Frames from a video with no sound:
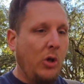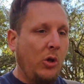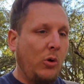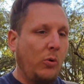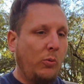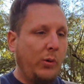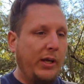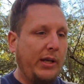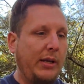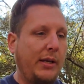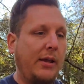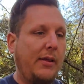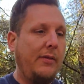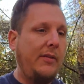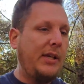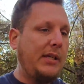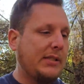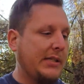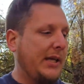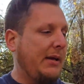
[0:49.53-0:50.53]
When
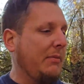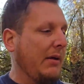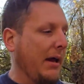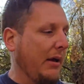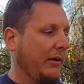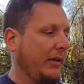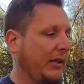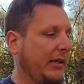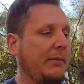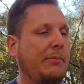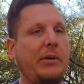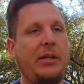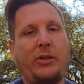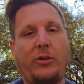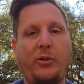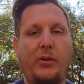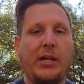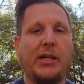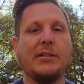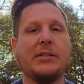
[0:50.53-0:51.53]
these came out in the mid
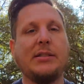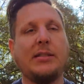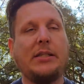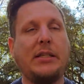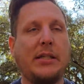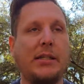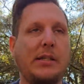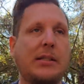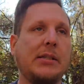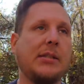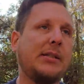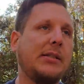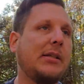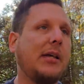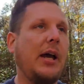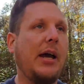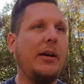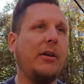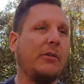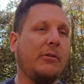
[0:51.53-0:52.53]
2010s,
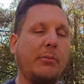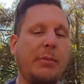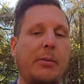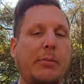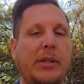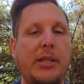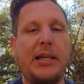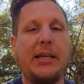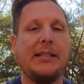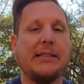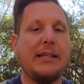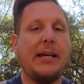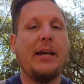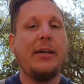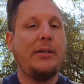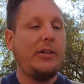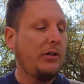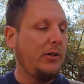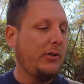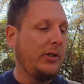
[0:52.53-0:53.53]
I don't remember the
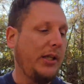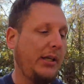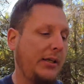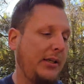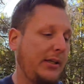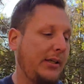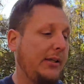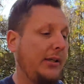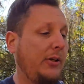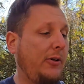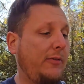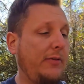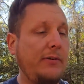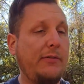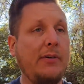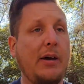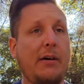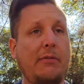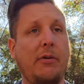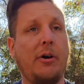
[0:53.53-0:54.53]
exact year they did, the
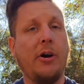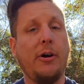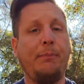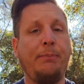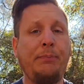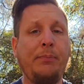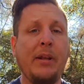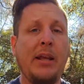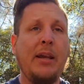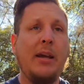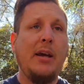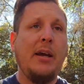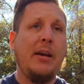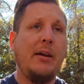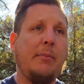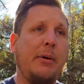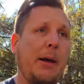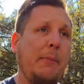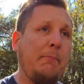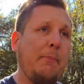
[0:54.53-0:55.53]
UV5R
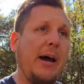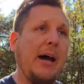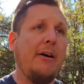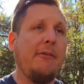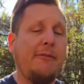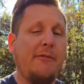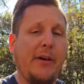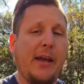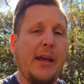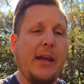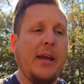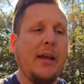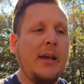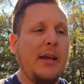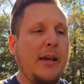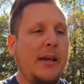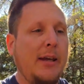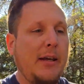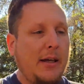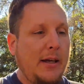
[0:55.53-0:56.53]
by Baofeng
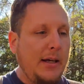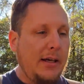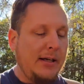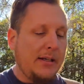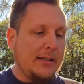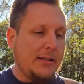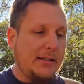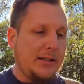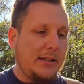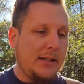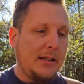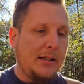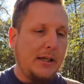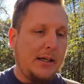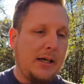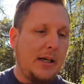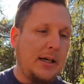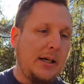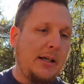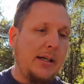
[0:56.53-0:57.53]
it
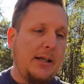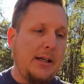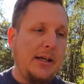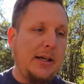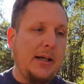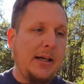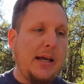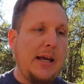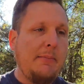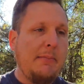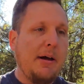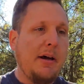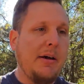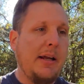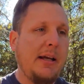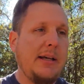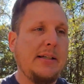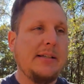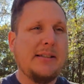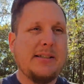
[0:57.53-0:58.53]
uh, it came out
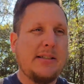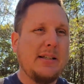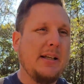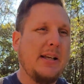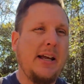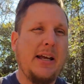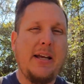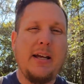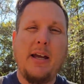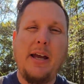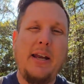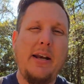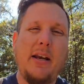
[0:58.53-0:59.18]
as like a